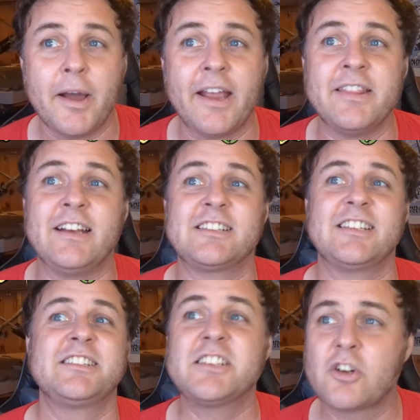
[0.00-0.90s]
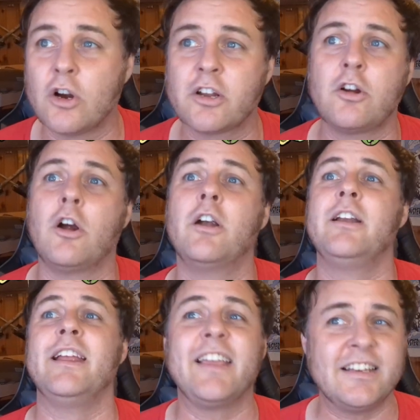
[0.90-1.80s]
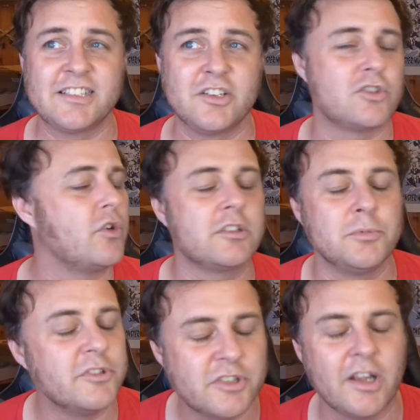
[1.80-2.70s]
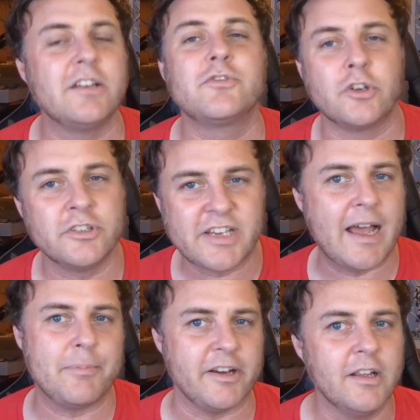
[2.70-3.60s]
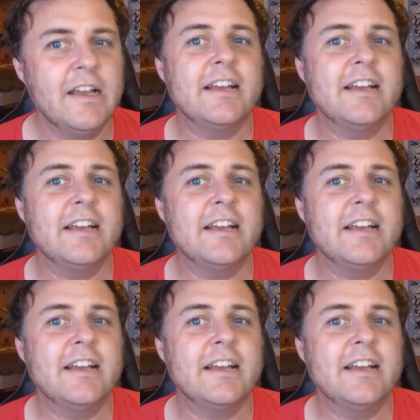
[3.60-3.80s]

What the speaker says: And then it says discard a card, it gains indestructible until end of turn, tap it.